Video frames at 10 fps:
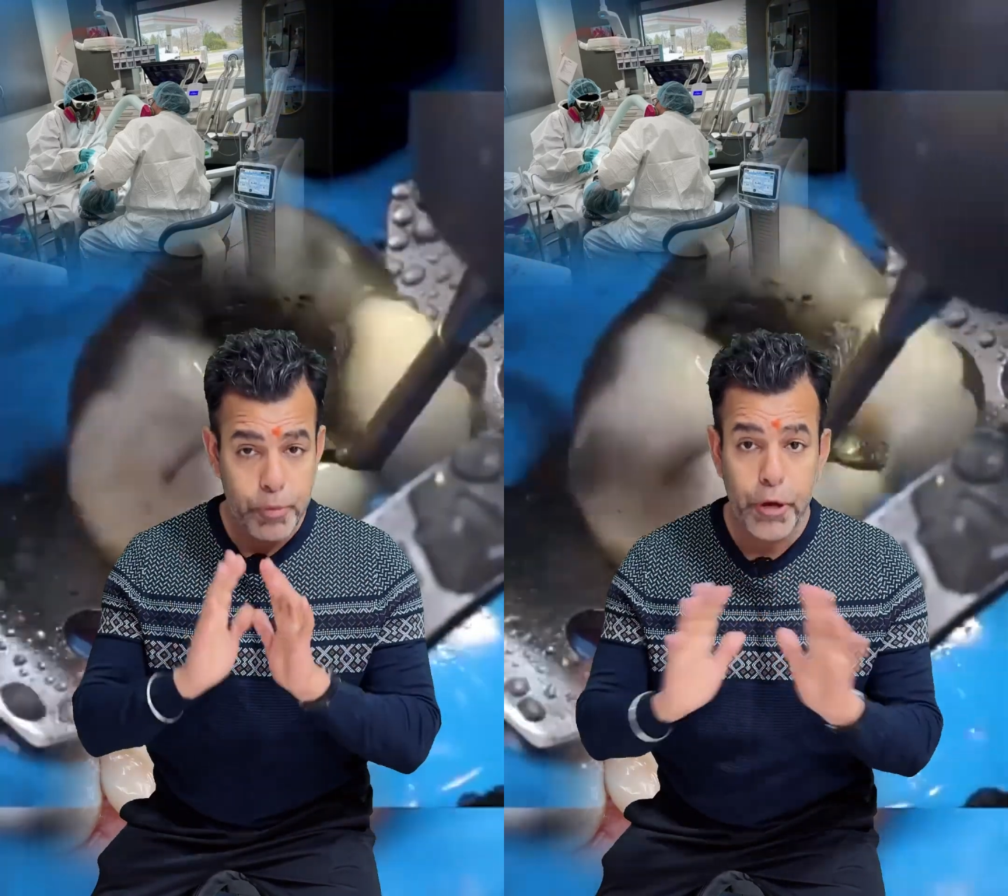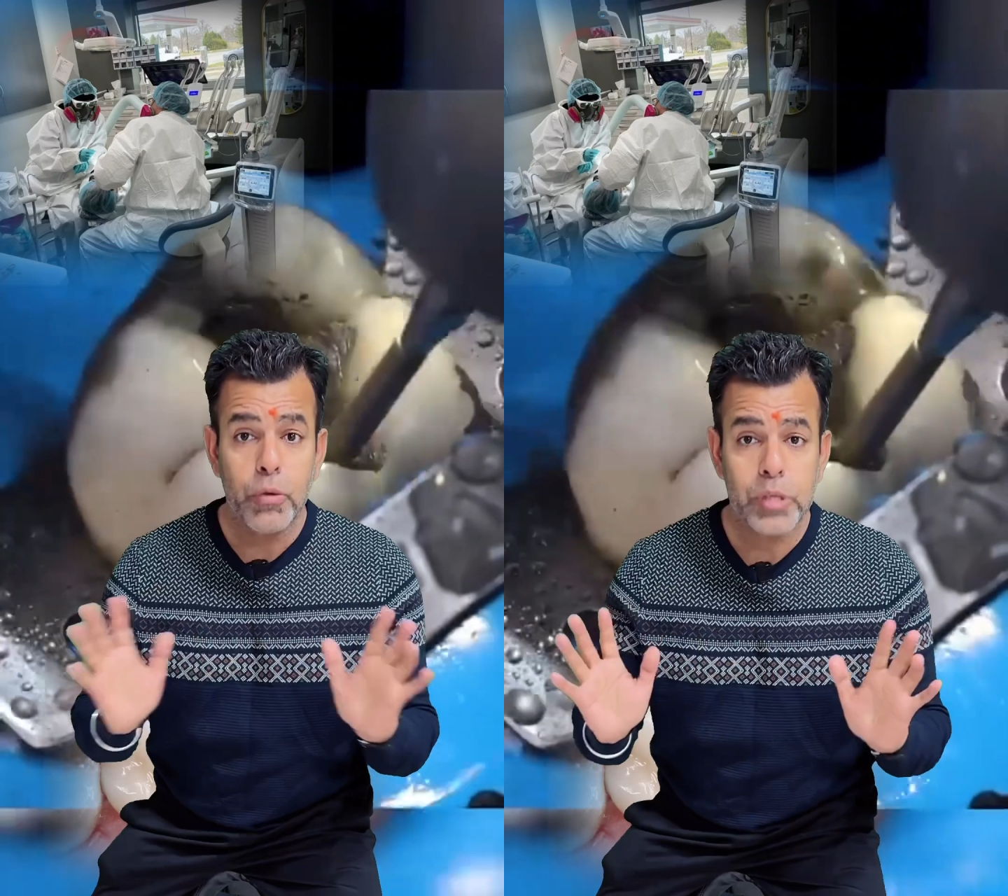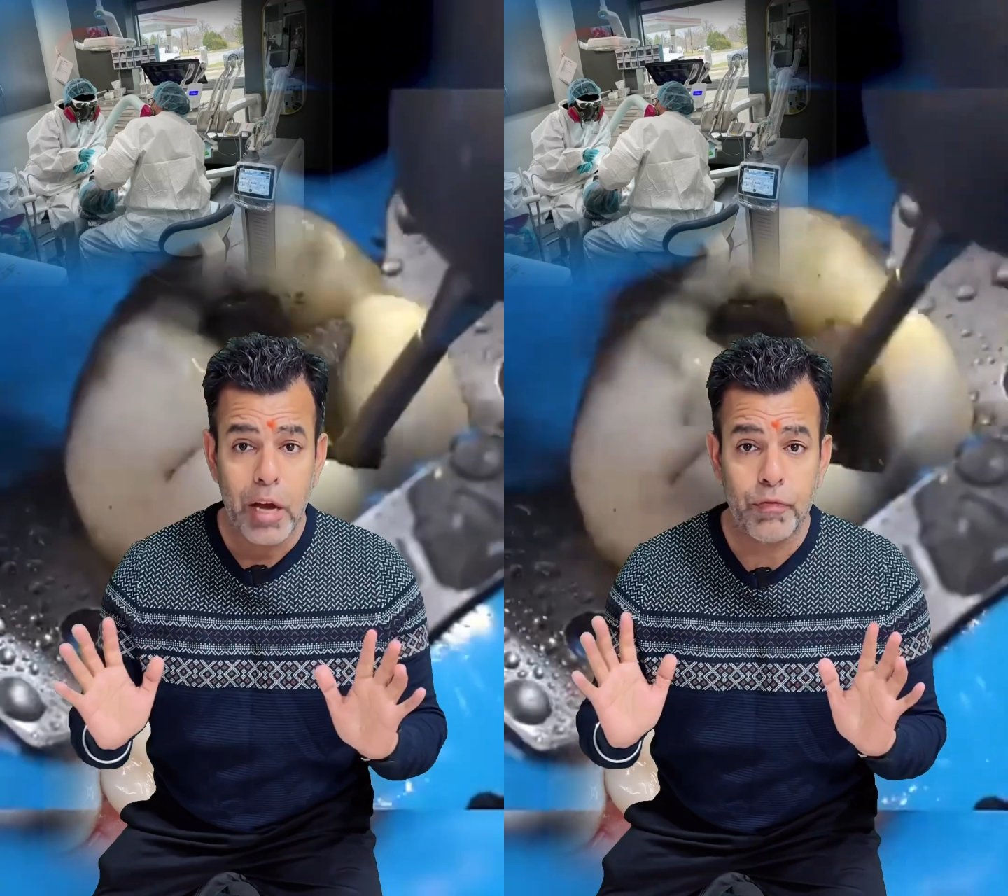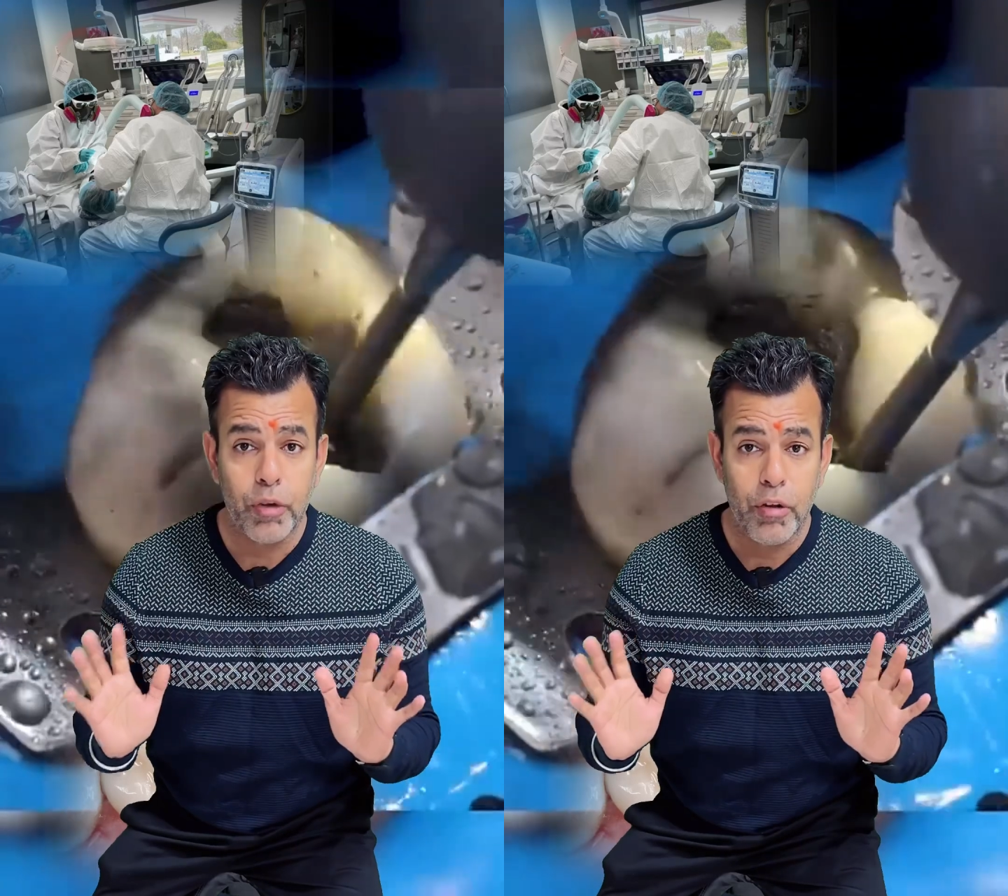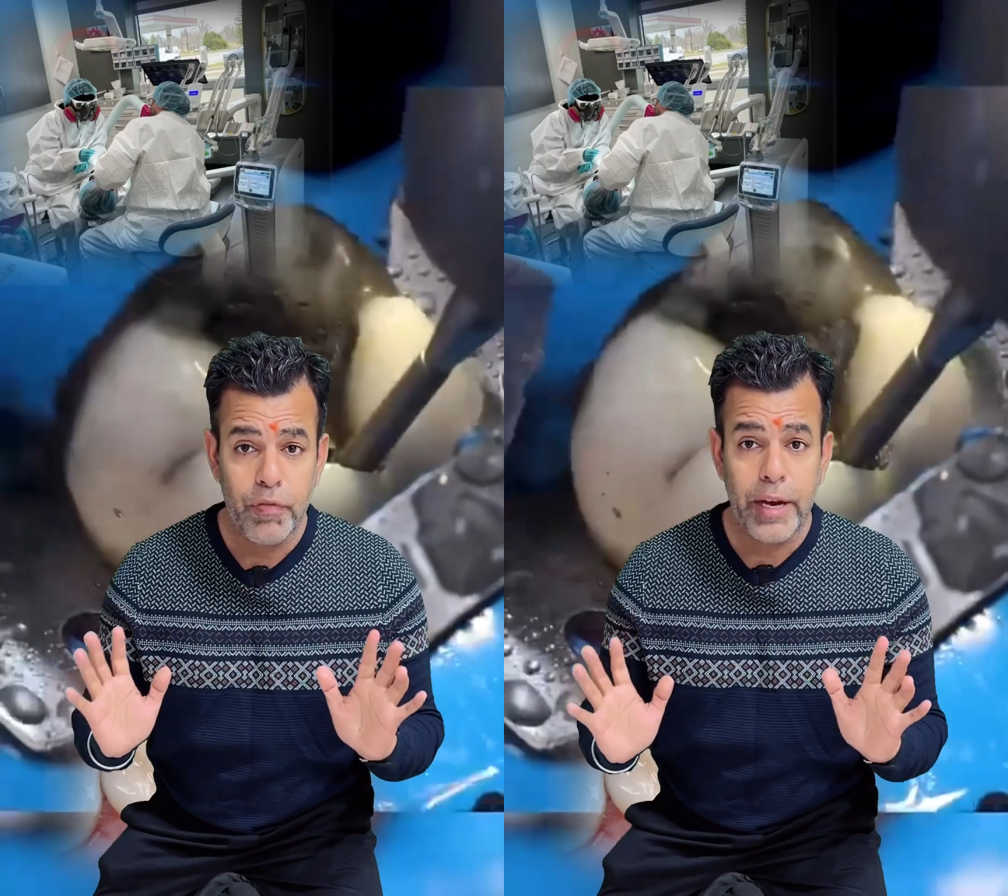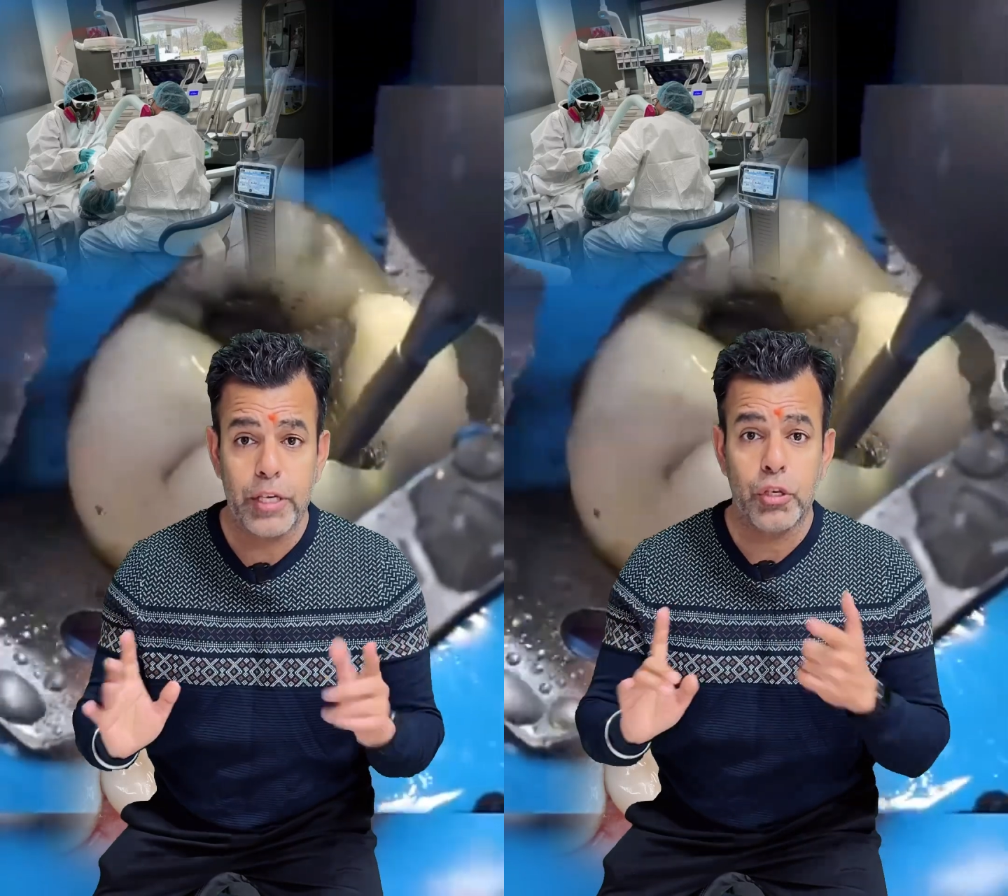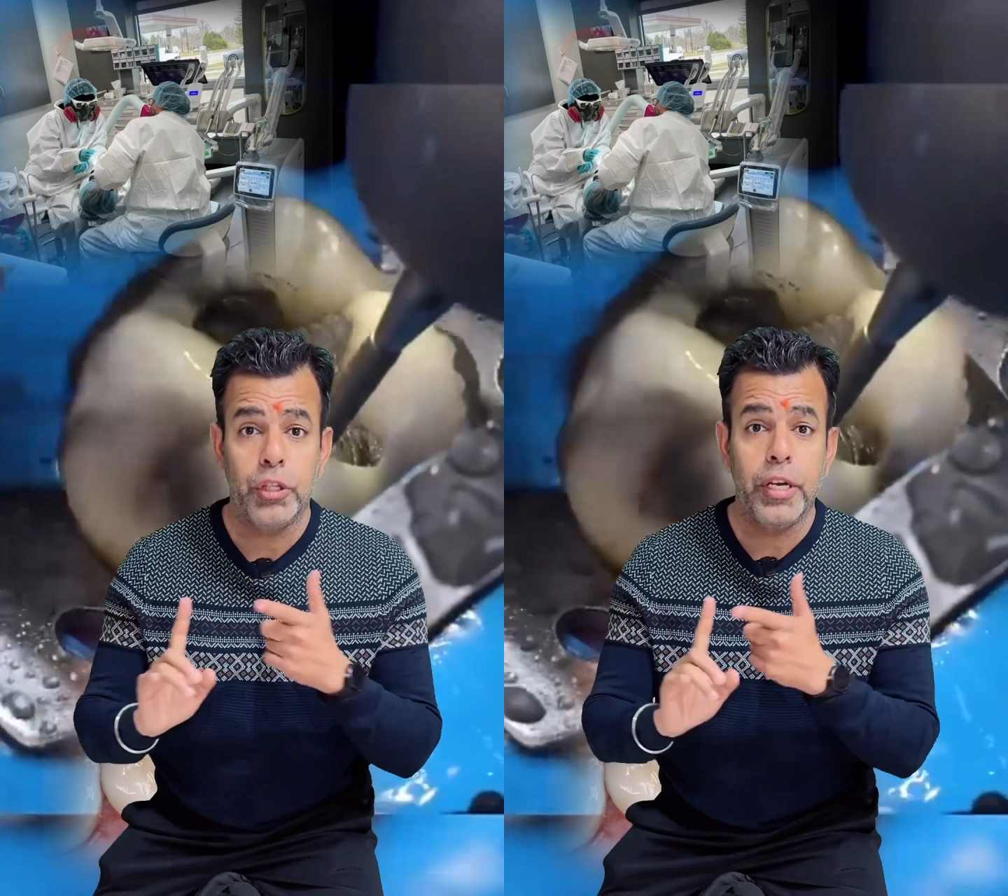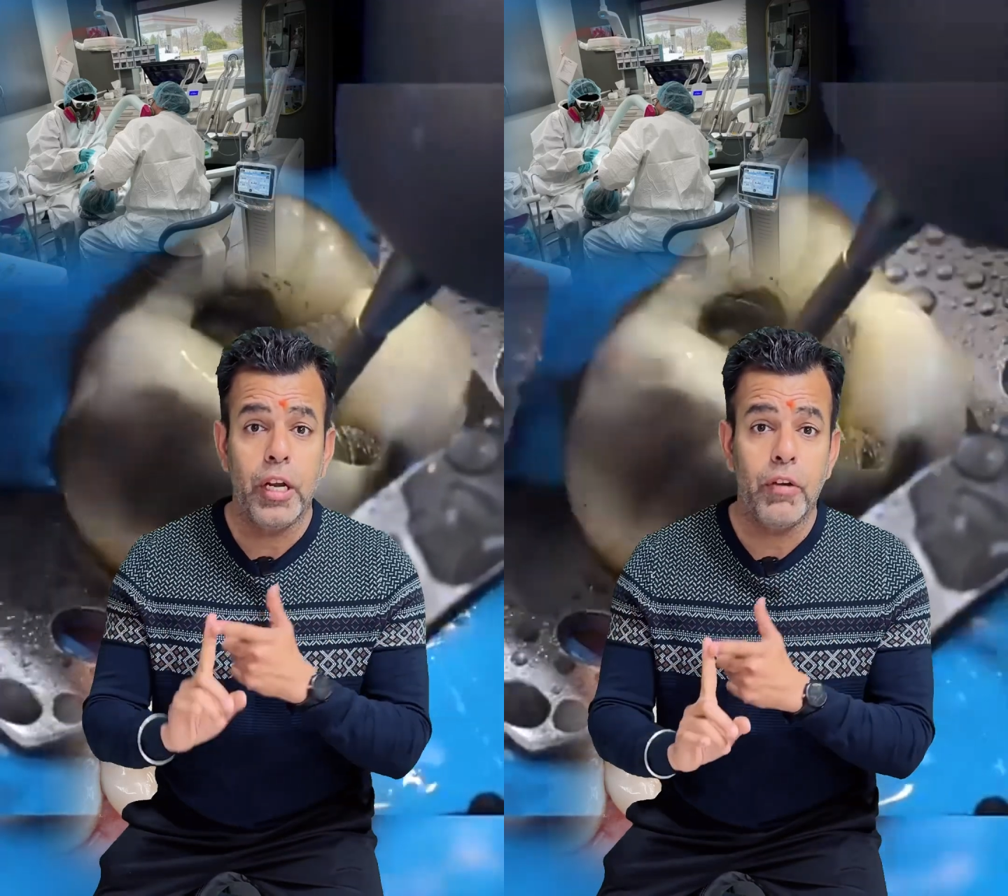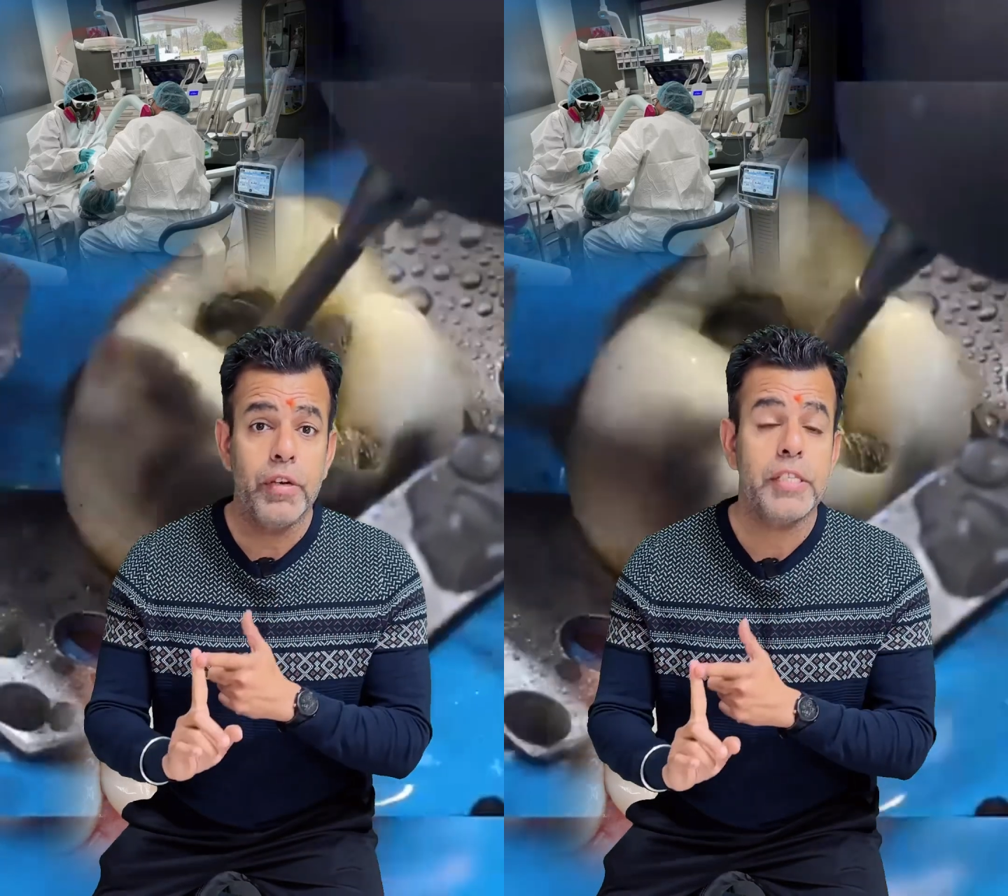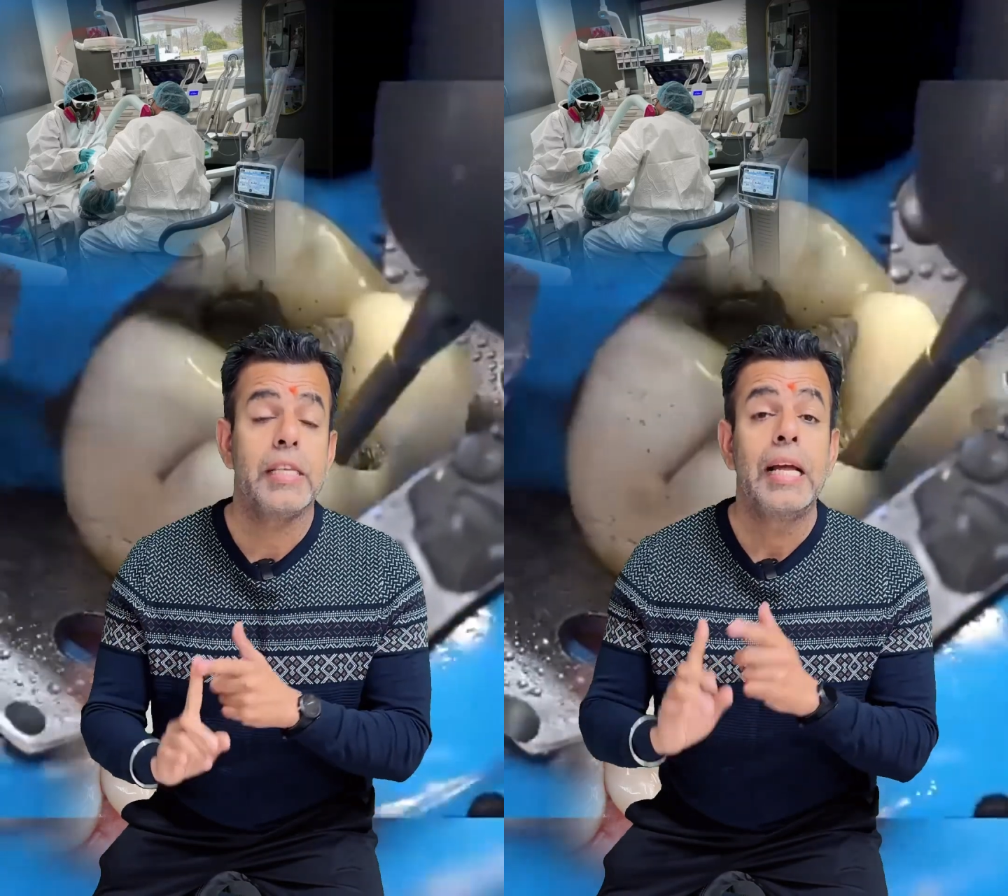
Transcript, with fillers: produce harmful effects on the nervous,